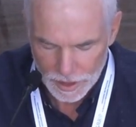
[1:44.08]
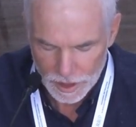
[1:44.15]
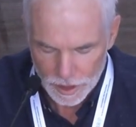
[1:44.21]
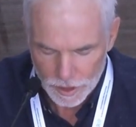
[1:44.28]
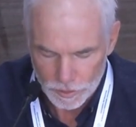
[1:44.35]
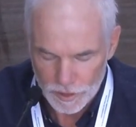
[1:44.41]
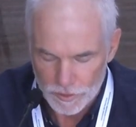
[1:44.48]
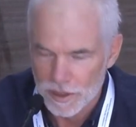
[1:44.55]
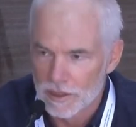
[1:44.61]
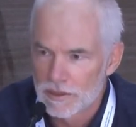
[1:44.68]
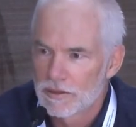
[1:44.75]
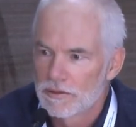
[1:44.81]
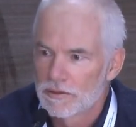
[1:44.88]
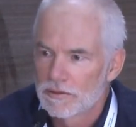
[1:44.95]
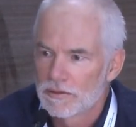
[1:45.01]
We've
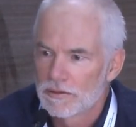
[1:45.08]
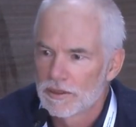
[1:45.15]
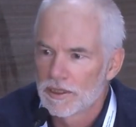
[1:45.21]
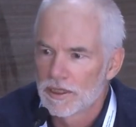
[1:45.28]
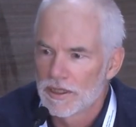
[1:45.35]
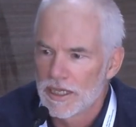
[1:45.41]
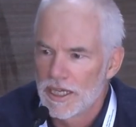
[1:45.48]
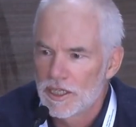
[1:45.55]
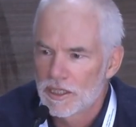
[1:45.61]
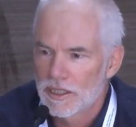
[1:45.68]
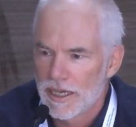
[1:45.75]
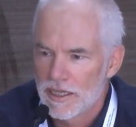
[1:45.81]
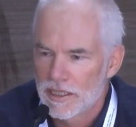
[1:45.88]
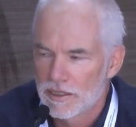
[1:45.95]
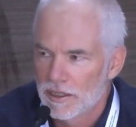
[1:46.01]
got, you know, each
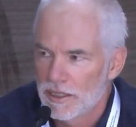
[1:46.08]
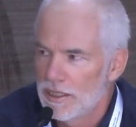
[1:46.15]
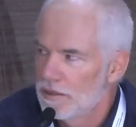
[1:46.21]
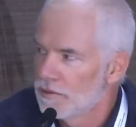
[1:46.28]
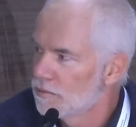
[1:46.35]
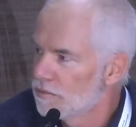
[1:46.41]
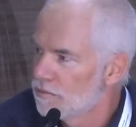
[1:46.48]
case study